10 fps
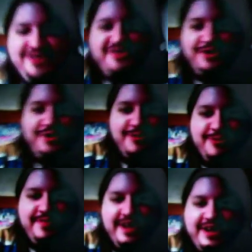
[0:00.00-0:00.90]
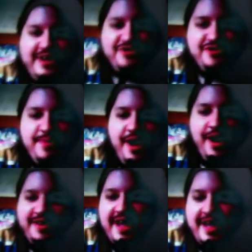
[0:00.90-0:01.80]
Revenger boss,
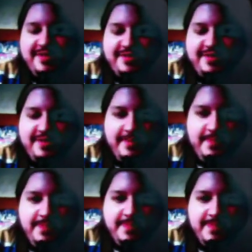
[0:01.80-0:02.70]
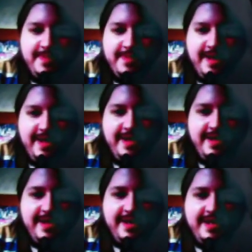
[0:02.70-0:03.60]
guys.
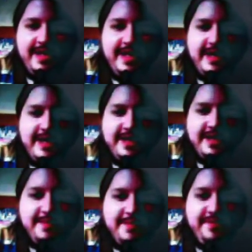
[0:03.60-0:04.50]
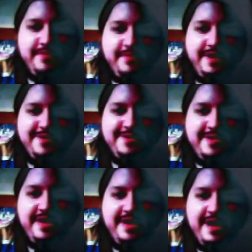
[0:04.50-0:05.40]
Counterblast 1, retire
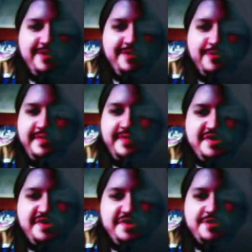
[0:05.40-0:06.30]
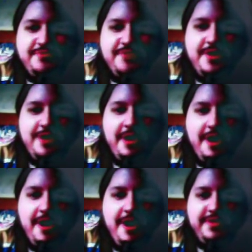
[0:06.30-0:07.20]
2 Revenger rear guards when it
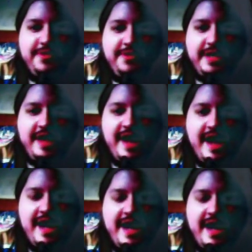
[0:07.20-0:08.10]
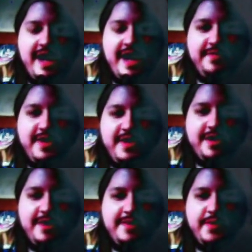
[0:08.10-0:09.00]
attacks the Vanguard at limit
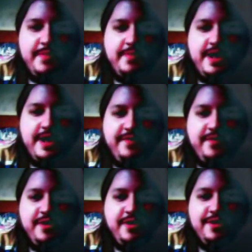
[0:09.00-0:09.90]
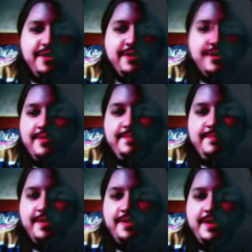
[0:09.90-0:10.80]
break for
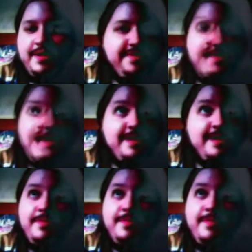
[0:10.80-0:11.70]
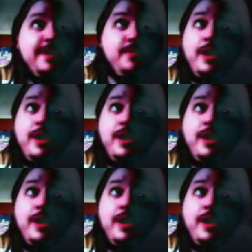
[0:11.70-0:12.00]
+10/+1.